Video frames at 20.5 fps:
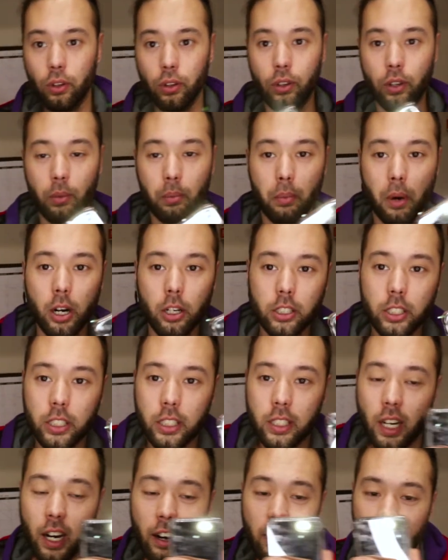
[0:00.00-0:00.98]
The
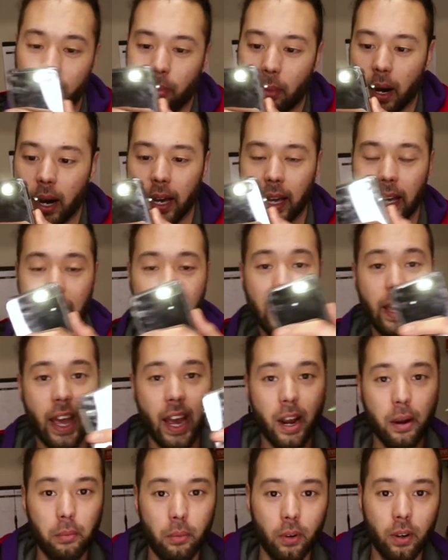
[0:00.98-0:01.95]
motion of my
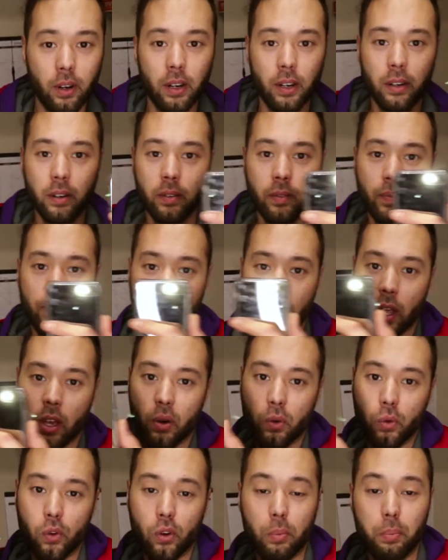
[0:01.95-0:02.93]
camera
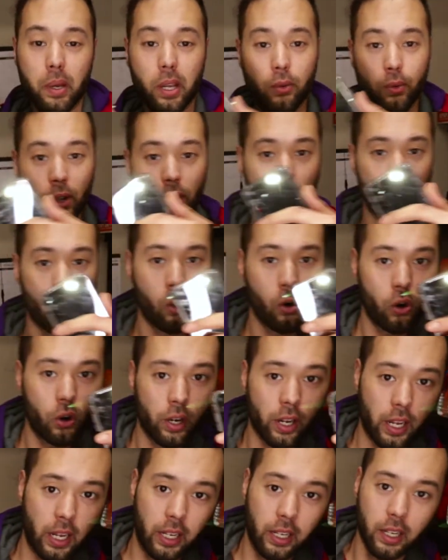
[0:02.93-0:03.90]
will be
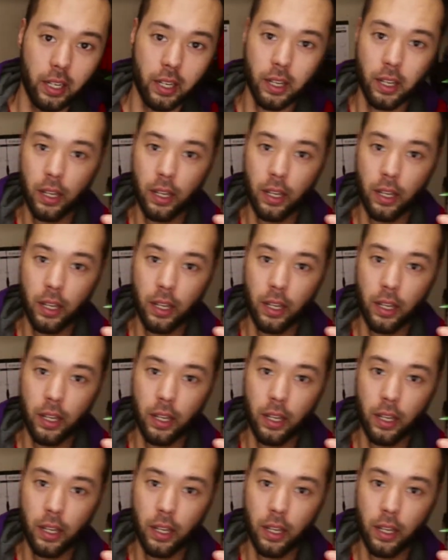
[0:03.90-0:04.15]
recorded